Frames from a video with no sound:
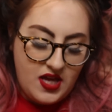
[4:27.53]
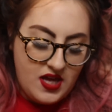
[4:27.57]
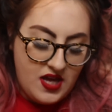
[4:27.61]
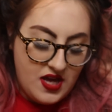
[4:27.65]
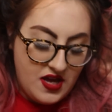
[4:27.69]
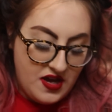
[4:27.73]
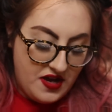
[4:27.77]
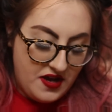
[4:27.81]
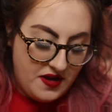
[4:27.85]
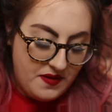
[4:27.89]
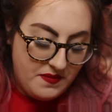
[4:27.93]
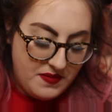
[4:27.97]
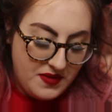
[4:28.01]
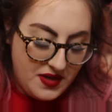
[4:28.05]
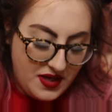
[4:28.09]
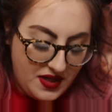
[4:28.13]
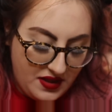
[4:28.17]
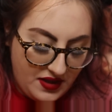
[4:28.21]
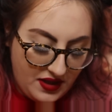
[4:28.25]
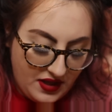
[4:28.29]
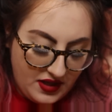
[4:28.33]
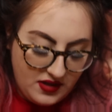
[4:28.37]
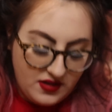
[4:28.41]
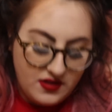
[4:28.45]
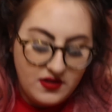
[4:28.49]

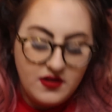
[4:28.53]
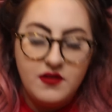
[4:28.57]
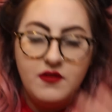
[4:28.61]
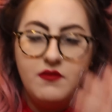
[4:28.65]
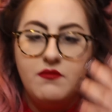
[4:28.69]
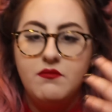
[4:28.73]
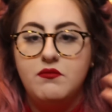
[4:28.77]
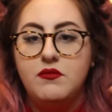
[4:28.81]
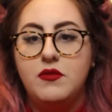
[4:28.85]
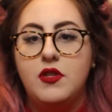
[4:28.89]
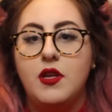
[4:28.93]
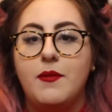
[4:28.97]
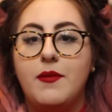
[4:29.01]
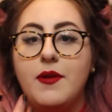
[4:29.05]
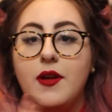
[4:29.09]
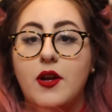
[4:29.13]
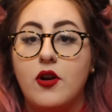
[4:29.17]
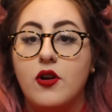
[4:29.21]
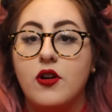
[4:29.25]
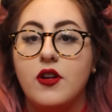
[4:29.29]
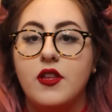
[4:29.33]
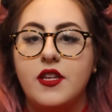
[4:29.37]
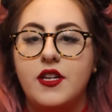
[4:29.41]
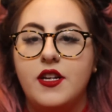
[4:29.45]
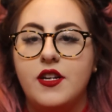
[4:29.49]
and, like, the
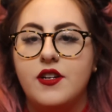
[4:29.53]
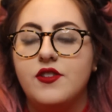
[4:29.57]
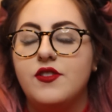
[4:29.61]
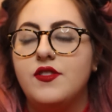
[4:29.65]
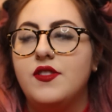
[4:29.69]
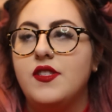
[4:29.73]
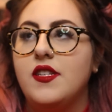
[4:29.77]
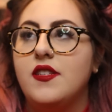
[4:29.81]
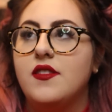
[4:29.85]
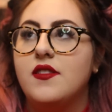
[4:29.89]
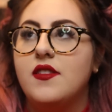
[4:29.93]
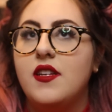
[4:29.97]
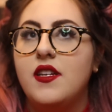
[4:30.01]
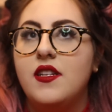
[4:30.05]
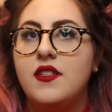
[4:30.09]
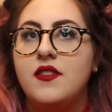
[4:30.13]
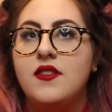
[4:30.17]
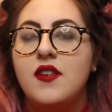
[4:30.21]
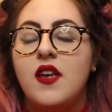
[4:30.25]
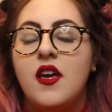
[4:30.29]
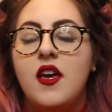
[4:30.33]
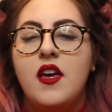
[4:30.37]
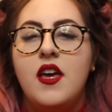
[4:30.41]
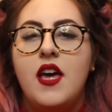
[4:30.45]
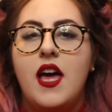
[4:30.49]
earlier
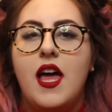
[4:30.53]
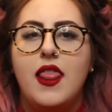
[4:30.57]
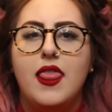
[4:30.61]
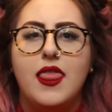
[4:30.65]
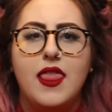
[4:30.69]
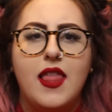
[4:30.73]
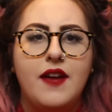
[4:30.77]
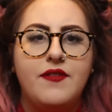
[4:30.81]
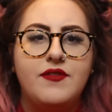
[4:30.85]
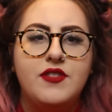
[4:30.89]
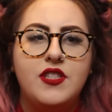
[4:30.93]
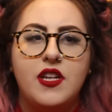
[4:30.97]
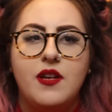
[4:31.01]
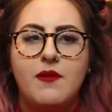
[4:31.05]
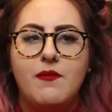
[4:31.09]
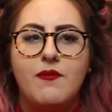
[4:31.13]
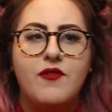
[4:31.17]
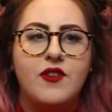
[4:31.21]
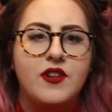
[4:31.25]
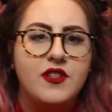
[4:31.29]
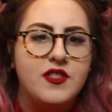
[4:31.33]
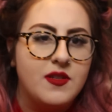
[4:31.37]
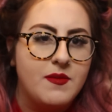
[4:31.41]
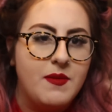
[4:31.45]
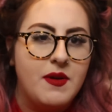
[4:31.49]
seasons and left him
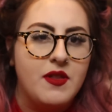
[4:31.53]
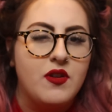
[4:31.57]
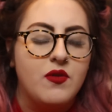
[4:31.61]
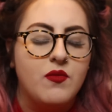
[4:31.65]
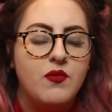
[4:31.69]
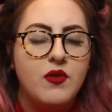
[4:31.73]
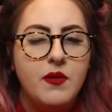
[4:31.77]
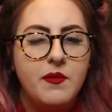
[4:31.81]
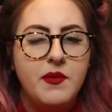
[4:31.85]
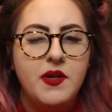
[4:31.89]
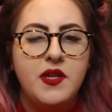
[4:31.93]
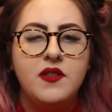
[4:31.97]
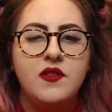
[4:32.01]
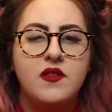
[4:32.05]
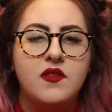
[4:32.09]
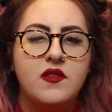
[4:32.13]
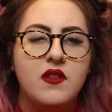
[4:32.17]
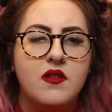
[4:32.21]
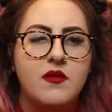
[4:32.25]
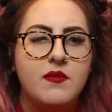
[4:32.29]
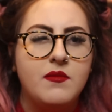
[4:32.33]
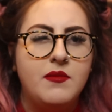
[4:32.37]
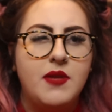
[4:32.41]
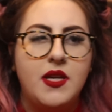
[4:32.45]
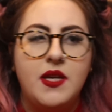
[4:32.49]
for some other woman,
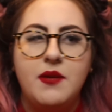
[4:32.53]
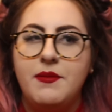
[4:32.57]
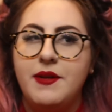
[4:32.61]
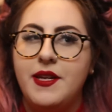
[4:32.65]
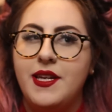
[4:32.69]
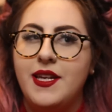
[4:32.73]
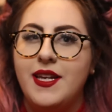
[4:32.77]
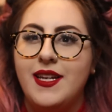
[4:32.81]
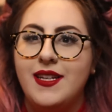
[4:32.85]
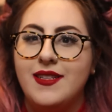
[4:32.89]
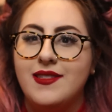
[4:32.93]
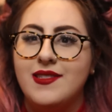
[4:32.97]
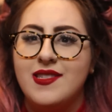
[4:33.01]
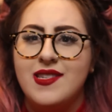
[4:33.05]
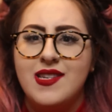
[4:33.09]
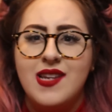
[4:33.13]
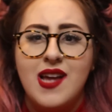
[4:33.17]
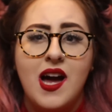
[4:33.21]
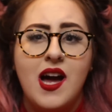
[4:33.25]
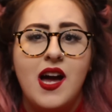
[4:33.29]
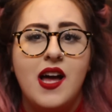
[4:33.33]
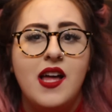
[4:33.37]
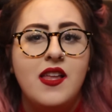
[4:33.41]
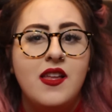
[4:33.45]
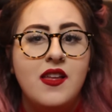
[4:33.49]
so maybe it's
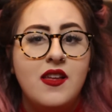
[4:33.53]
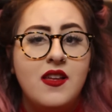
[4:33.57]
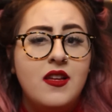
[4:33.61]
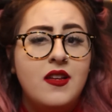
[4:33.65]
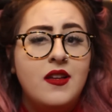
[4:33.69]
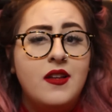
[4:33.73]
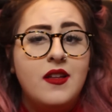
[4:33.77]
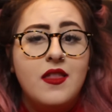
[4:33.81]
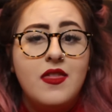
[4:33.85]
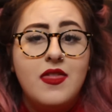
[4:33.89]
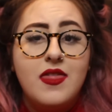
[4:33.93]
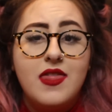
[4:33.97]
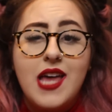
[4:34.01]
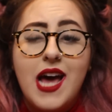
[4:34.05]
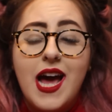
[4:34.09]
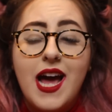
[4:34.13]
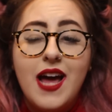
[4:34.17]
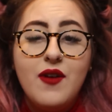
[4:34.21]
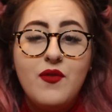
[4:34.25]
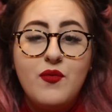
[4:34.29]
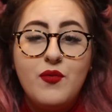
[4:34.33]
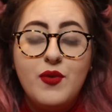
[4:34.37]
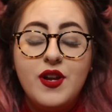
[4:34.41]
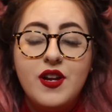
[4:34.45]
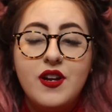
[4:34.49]
not
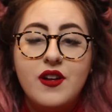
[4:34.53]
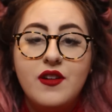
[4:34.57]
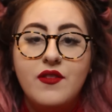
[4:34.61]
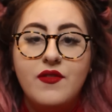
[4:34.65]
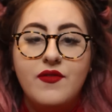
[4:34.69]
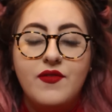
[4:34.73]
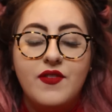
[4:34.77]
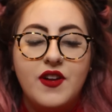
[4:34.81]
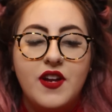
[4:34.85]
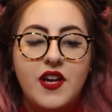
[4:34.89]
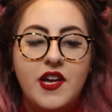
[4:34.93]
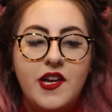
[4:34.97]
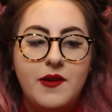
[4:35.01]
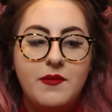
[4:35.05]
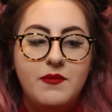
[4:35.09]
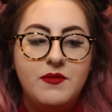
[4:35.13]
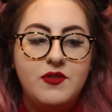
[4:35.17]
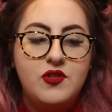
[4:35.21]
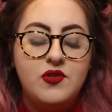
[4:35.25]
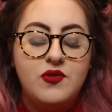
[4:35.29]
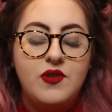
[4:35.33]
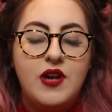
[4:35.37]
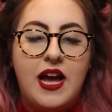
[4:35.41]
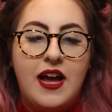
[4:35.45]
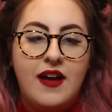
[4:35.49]
that weird for him
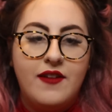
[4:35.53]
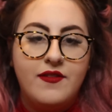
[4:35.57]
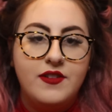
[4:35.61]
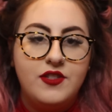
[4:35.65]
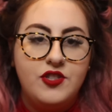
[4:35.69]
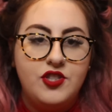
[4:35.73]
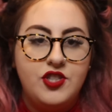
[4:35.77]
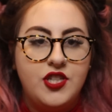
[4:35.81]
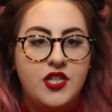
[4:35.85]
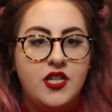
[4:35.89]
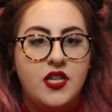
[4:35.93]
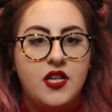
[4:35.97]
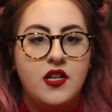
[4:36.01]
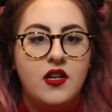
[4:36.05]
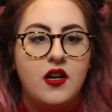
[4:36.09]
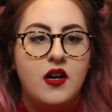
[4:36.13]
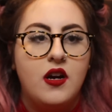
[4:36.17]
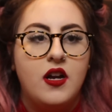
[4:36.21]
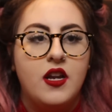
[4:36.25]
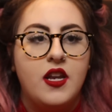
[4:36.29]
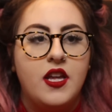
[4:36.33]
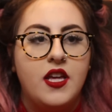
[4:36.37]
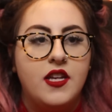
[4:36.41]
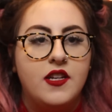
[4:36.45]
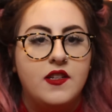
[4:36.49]
to have cheated
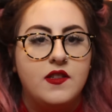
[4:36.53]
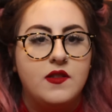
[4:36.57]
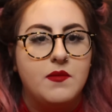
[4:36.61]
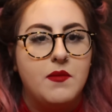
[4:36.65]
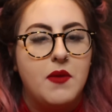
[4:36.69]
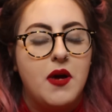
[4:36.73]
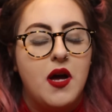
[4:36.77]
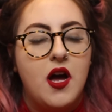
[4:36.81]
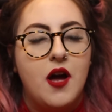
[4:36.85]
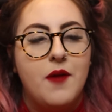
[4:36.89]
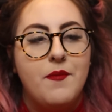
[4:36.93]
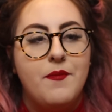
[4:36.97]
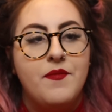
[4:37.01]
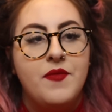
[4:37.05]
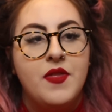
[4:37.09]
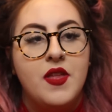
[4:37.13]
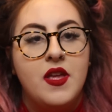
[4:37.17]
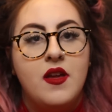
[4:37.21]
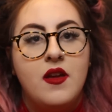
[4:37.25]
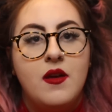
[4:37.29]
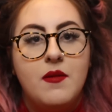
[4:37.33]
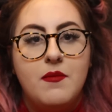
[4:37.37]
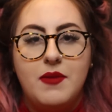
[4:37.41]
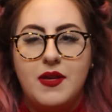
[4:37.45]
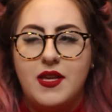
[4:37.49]
on Hannah's mom,
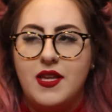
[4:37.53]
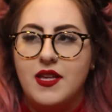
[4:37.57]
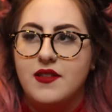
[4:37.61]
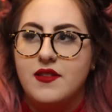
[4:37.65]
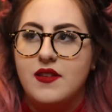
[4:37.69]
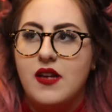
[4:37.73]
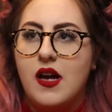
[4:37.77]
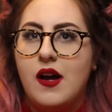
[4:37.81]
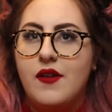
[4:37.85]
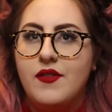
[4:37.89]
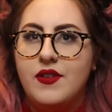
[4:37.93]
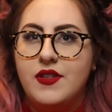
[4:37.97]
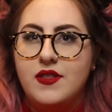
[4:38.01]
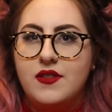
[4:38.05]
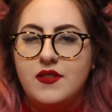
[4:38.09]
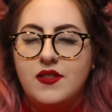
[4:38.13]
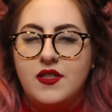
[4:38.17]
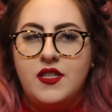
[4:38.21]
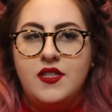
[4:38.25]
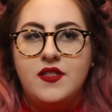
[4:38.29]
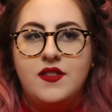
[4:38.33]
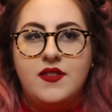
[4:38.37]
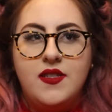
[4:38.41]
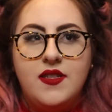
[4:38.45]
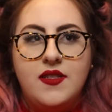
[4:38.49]
because
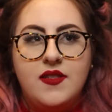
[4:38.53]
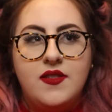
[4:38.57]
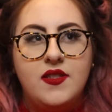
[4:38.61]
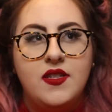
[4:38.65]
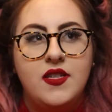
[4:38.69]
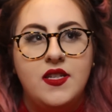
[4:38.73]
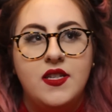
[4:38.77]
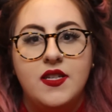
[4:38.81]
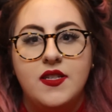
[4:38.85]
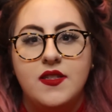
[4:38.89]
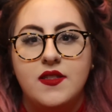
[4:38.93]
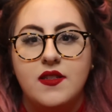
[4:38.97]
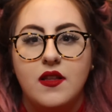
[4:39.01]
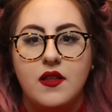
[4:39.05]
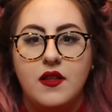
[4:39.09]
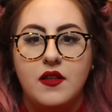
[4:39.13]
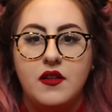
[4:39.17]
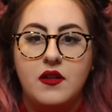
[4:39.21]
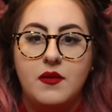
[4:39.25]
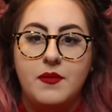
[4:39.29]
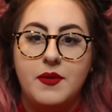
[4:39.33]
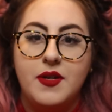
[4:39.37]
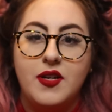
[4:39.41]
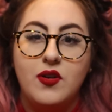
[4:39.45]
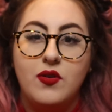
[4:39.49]
obviously Cece is a
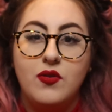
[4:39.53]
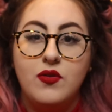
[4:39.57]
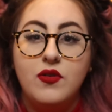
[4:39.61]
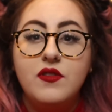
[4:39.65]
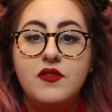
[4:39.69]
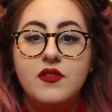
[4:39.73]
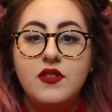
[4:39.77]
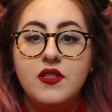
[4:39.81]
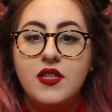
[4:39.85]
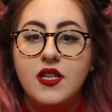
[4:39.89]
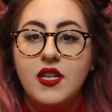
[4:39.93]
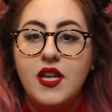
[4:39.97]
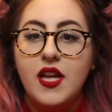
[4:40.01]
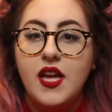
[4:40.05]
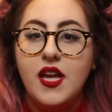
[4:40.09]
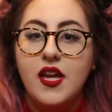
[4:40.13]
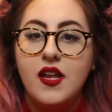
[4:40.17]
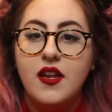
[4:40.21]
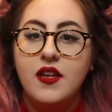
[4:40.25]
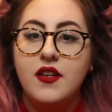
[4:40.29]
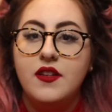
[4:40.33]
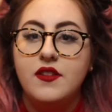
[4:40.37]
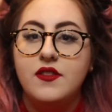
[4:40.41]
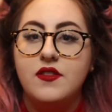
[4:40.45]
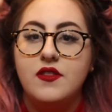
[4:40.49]
little bit older than
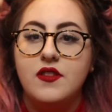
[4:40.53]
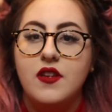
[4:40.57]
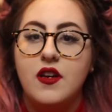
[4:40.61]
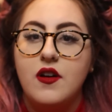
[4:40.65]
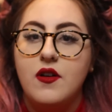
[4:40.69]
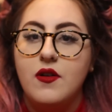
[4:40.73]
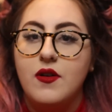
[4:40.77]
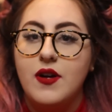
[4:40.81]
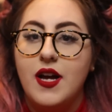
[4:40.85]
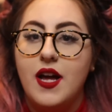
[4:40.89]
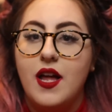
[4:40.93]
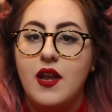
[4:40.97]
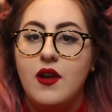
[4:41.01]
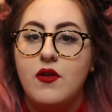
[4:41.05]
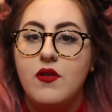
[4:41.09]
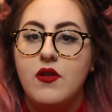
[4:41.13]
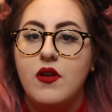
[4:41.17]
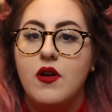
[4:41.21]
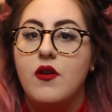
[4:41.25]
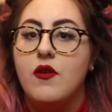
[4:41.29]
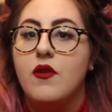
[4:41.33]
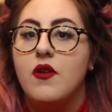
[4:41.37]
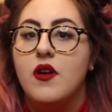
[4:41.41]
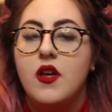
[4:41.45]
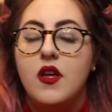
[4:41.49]
Hannah, so I don't
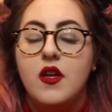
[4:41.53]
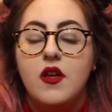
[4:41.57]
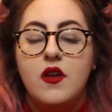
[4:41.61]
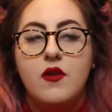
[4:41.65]
know.